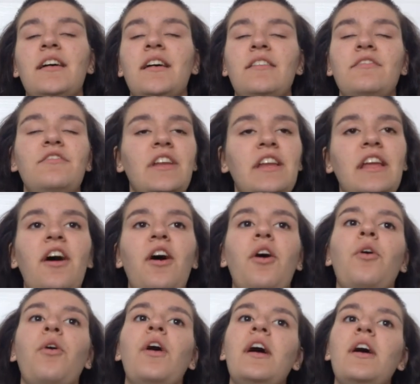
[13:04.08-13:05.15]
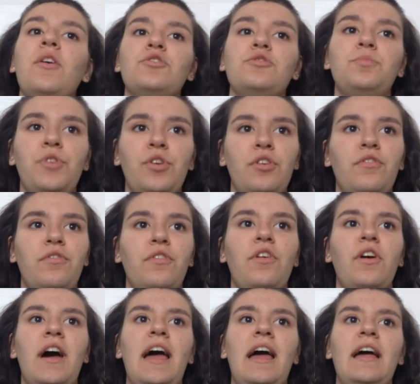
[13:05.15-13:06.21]
video was
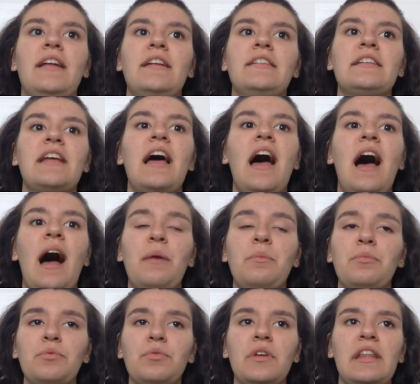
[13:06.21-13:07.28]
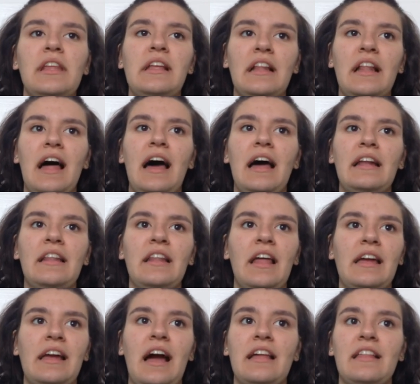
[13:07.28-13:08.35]
beautiful and I'm really glad.
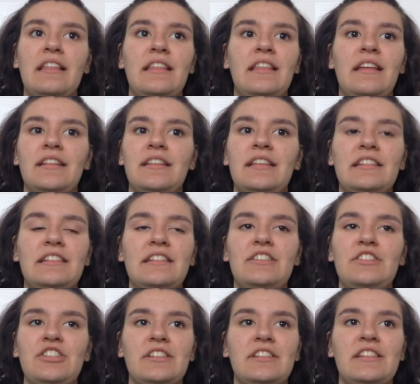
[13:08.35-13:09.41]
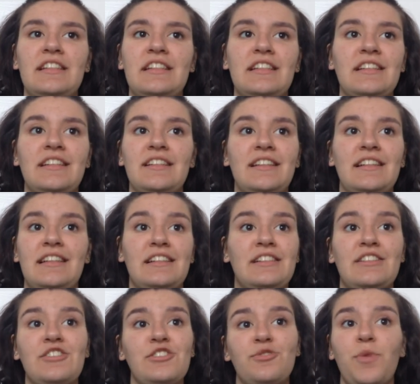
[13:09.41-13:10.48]
Like, this is just
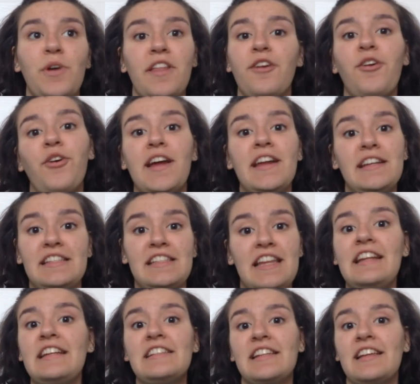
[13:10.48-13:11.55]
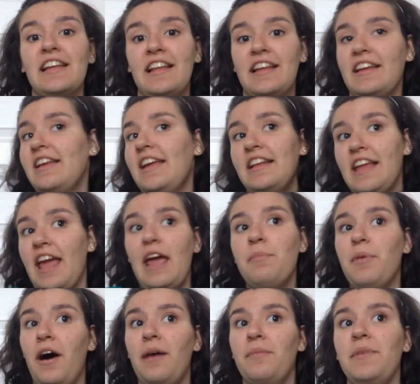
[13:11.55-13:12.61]
one of the greatest things in
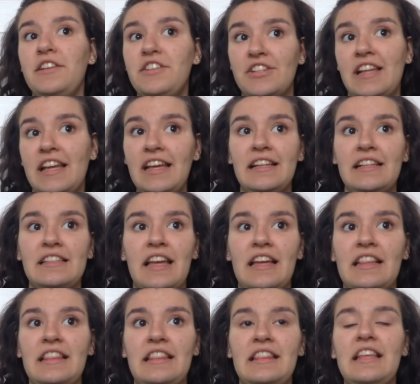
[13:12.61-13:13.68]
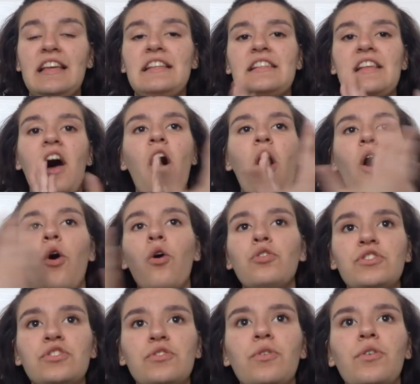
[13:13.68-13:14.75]
K-pop. It just is. Like, this whole
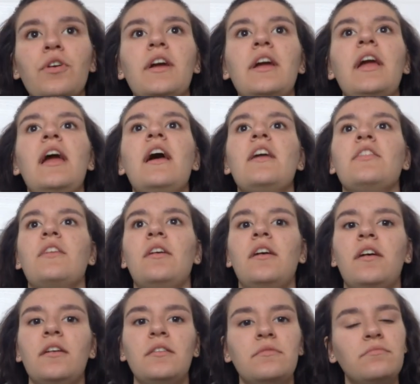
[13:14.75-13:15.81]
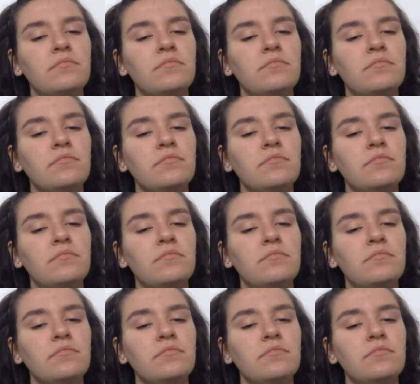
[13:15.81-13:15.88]
story, the